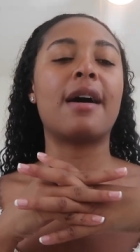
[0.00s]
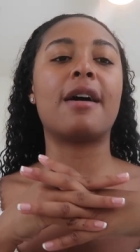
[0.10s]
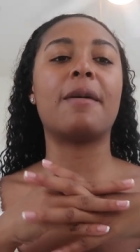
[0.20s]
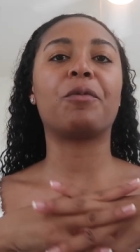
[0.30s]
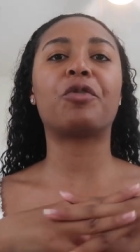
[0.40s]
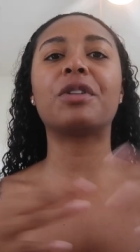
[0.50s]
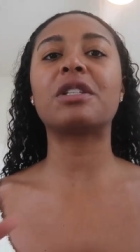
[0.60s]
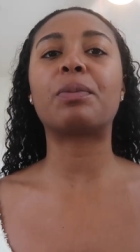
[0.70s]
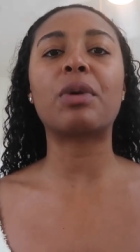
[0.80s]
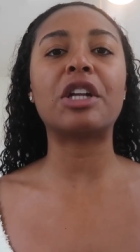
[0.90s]
Um, for
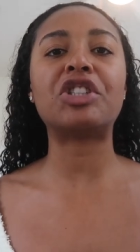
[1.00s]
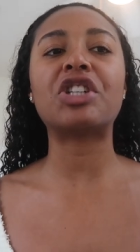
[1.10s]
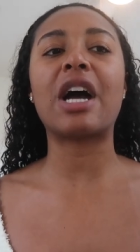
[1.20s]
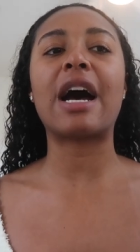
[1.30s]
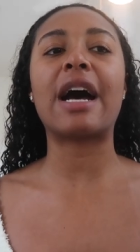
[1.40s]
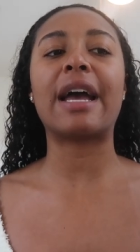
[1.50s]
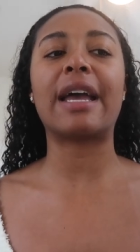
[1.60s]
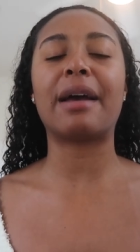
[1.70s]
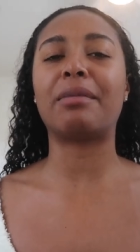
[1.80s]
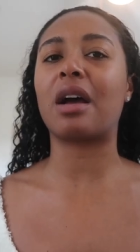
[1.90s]
this brunch,
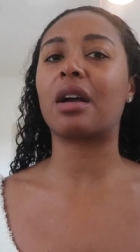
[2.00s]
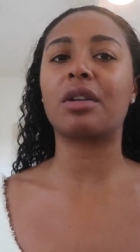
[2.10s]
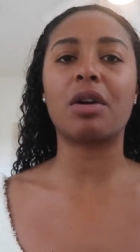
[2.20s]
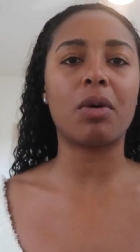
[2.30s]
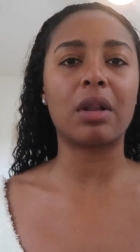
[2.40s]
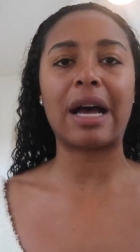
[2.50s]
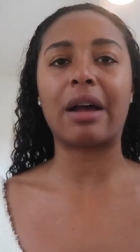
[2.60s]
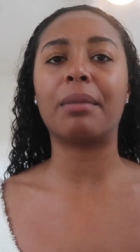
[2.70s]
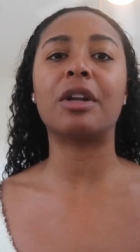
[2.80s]
I am not gonna go all out.